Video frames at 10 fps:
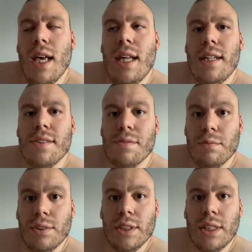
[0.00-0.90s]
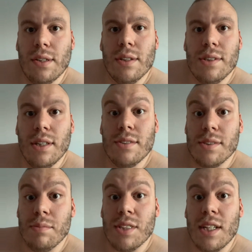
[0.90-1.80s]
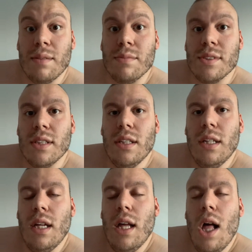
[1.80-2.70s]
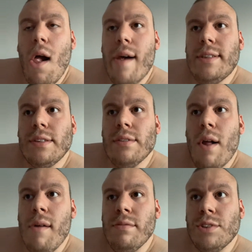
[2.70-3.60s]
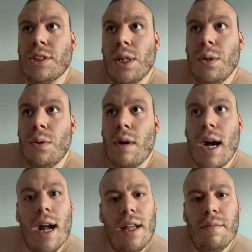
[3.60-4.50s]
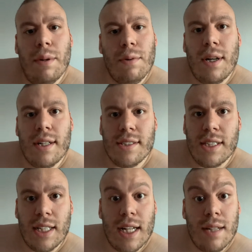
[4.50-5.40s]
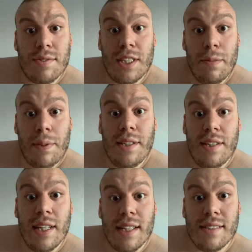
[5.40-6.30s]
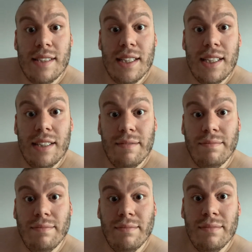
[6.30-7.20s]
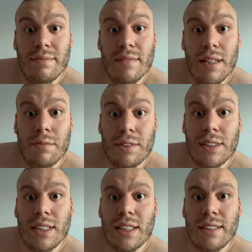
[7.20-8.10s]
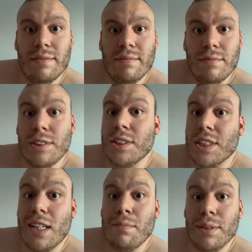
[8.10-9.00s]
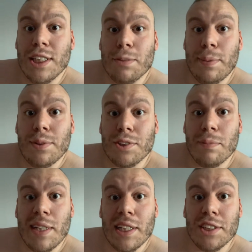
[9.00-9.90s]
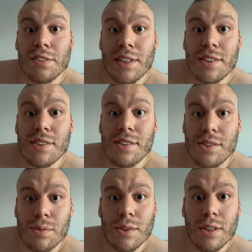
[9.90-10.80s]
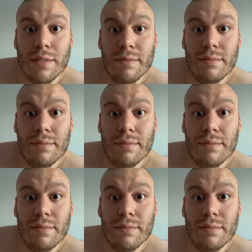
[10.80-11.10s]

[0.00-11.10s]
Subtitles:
And it's really hard sometimes. So, remember how I said I have CPTSD and whatnot, which is complex post traumatic stress disorder?